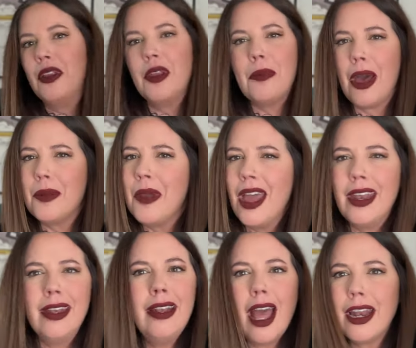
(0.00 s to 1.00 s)
on the bottom.
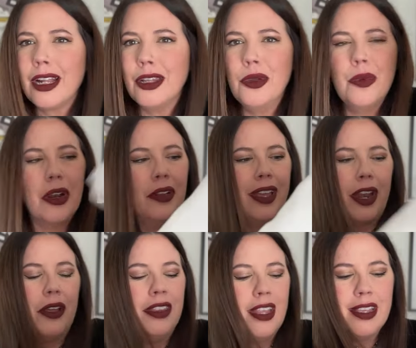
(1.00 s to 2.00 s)
Not a clue what I'll get
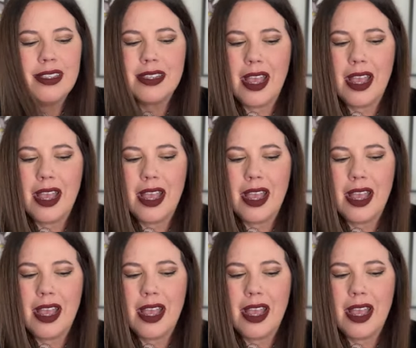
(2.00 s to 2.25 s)
on this.